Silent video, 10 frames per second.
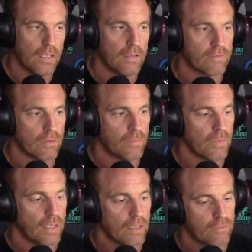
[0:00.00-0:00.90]
from
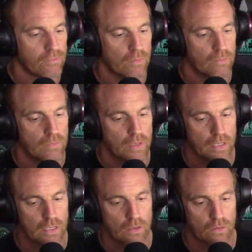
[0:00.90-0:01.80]

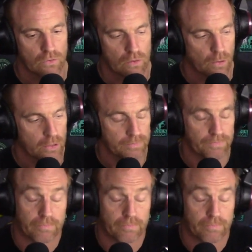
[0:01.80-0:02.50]
the author of the book.